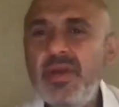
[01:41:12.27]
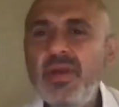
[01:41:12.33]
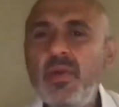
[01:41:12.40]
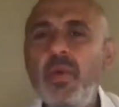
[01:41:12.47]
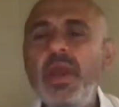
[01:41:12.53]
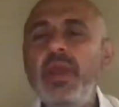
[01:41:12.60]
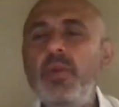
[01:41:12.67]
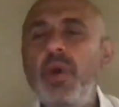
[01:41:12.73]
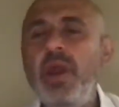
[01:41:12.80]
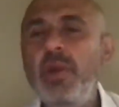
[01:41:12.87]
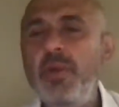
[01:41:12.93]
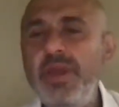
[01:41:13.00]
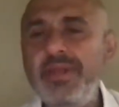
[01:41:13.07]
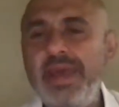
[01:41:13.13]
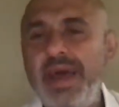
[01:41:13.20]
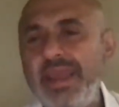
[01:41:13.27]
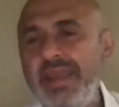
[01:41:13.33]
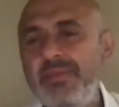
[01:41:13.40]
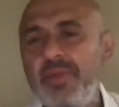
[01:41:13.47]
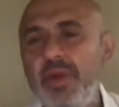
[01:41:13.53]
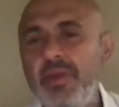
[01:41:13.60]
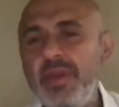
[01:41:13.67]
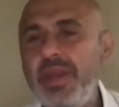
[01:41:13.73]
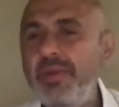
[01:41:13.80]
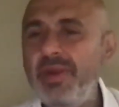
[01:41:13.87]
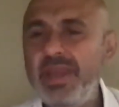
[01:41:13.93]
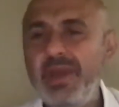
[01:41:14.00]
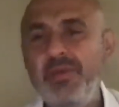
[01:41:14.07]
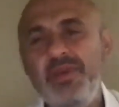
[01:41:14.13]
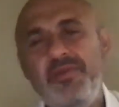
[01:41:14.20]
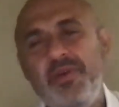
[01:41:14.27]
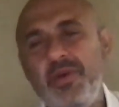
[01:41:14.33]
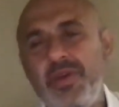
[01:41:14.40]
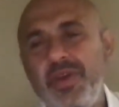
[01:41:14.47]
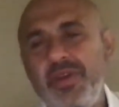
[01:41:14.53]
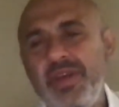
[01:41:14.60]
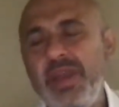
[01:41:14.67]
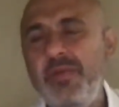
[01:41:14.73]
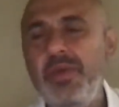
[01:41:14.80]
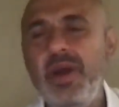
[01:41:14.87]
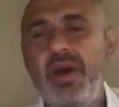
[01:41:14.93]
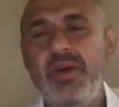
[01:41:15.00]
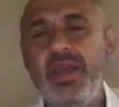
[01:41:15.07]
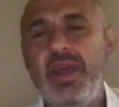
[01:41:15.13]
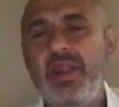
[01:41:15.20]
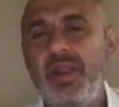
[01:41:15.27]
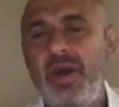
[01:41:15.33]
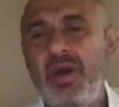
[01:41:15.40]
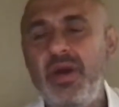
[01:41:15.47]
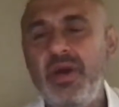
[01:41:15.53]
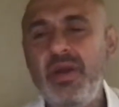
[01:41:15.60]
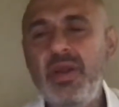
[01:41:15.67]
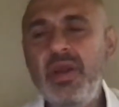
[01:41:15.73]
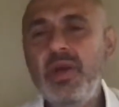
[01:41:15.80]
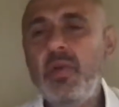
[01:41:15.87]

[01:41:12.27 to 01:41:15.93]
Wayne, why are we attacking, brother? Come on, can we focus? Can we all get along?